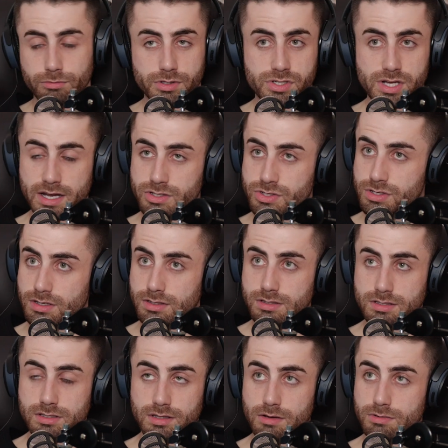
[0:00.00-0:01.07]

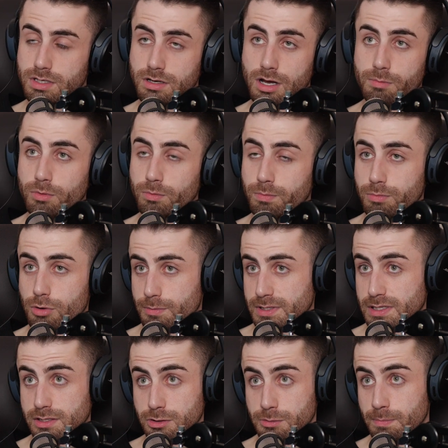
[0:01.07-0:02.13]
Rejections. There was a couple
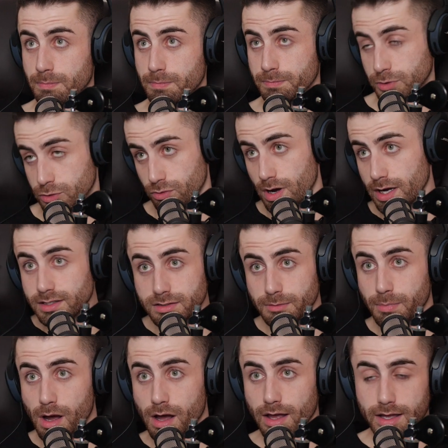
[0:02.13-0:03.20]
properties I was trying
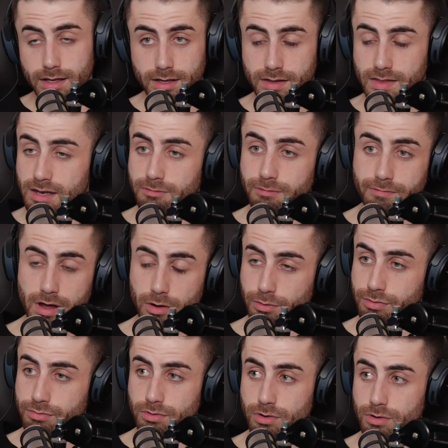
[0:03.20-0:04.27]
to buy and then
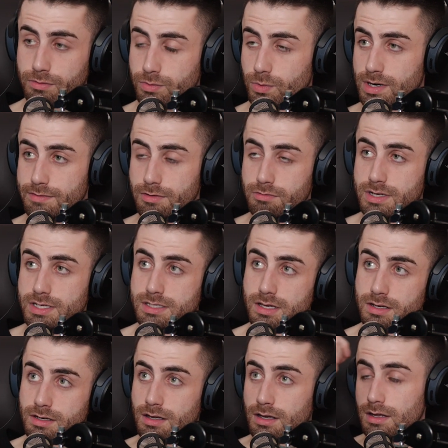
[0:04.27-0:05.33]
fell through for whatever
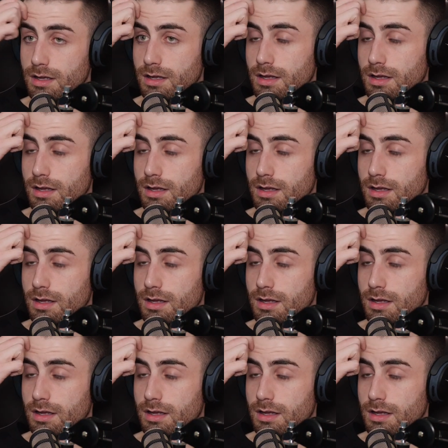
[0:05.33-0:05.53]
reason.